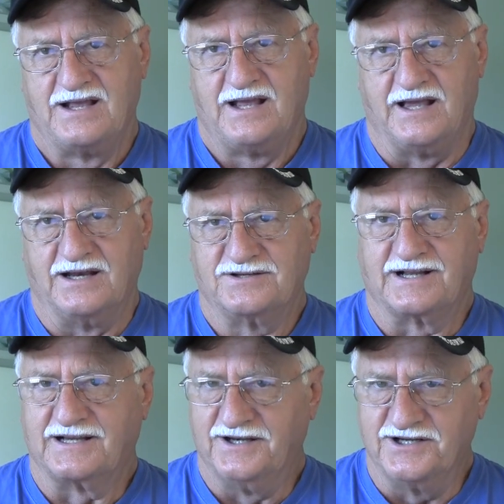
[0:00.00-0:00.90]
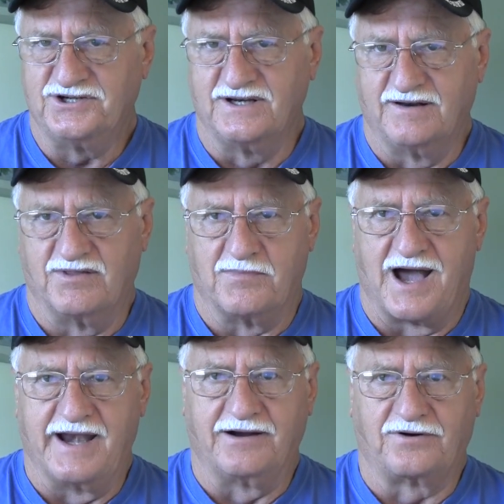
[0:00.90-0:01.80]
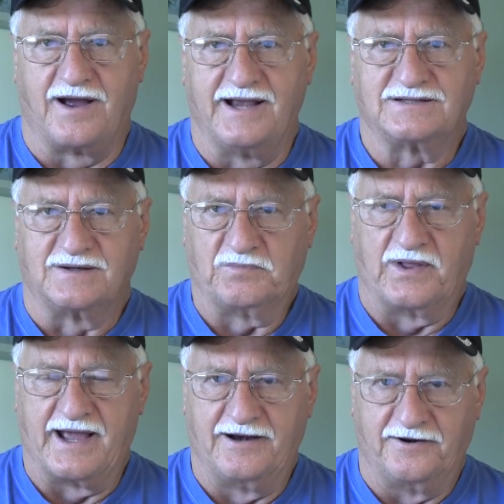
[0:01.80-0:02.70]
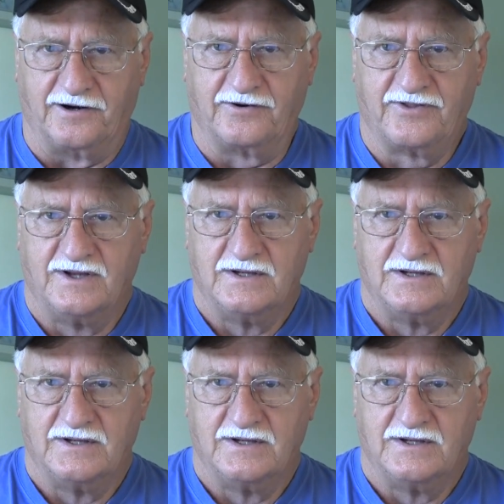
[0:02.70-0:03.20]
It is the condition of the body of Christ on planet Earth.